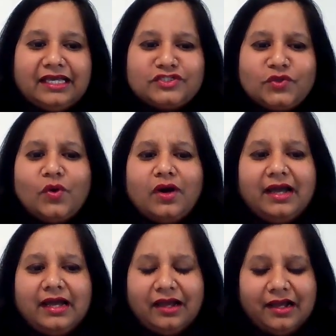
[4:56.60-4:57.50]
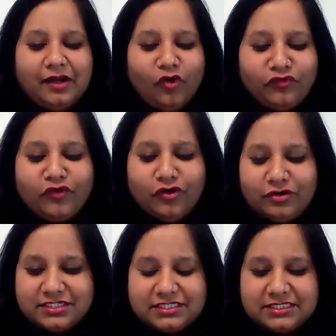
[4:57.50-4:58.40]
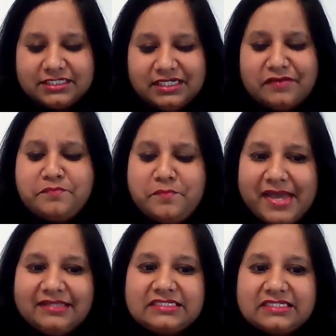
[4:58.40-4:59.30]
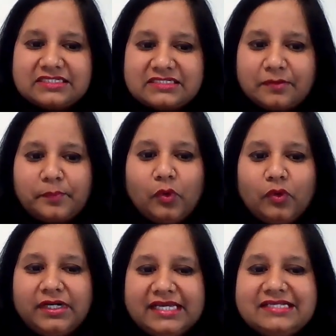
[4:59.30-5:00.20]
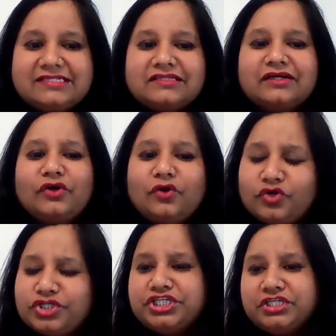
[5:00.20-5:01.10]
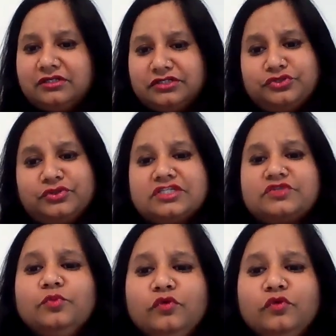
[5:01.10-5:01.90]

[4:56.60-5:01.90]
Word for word: So, of course, men's support is crucial to this